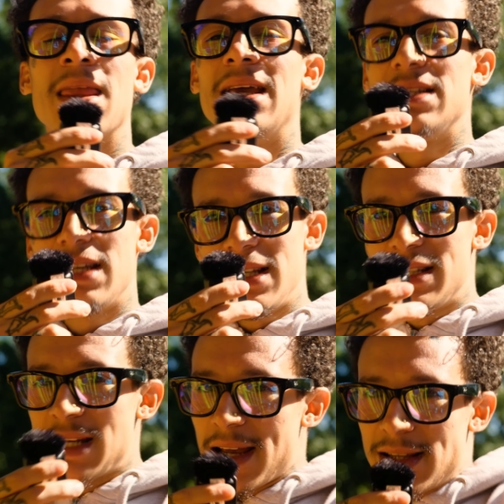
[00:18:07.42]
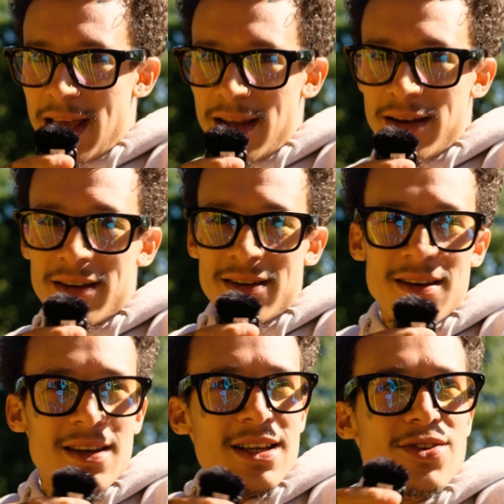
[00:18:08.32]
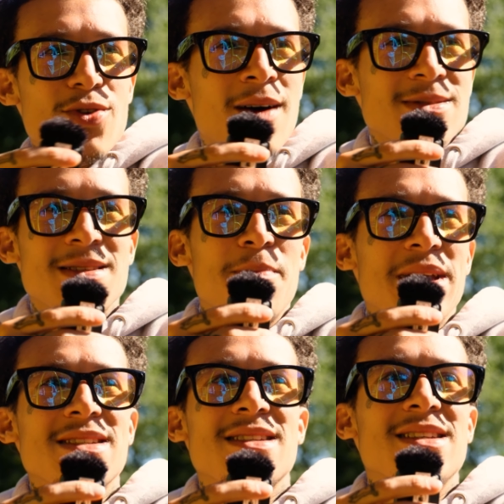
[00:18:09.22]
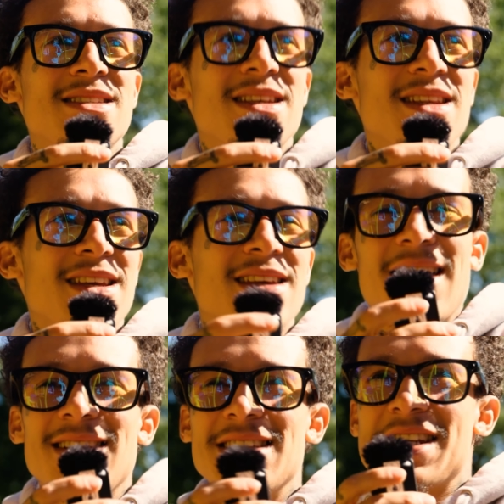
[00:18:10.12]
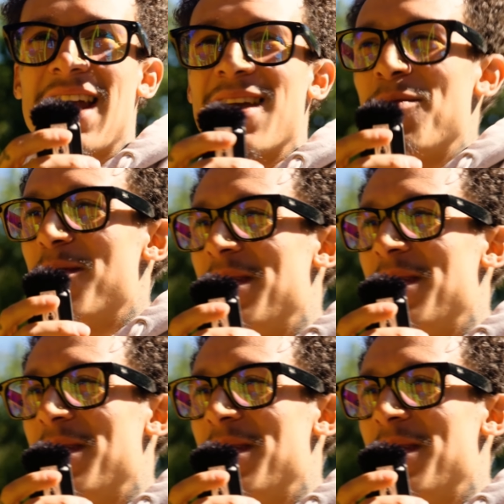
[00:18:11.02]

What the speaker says: He checked in. He knew I was the biggest in the city. He had to check in with